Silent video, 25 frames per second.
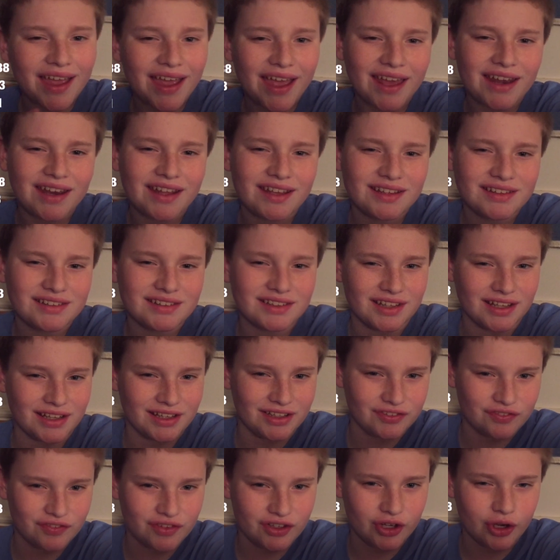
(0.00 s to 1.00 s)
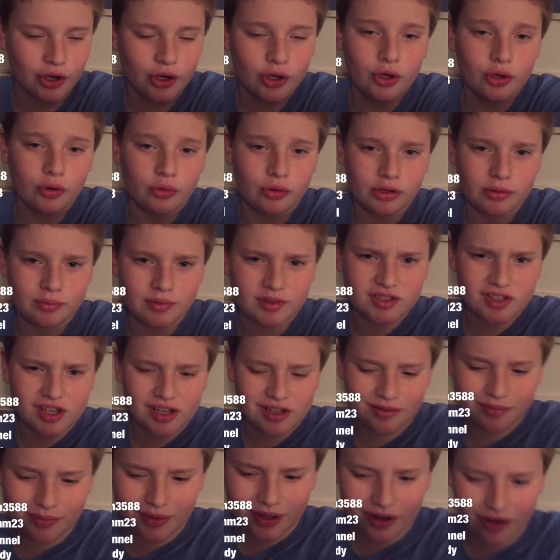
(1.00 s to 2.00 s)
And in today's video, we're going to be
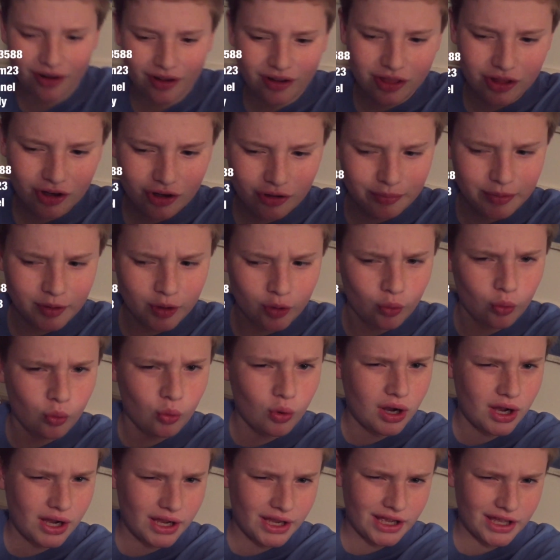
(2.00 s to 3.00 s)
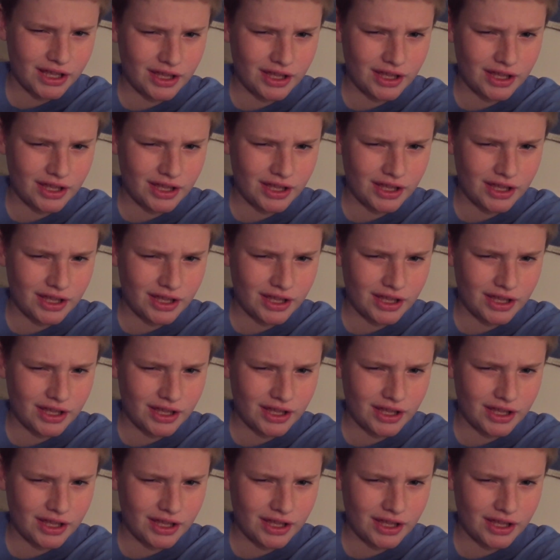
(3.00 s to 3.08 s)
talking about a little bit why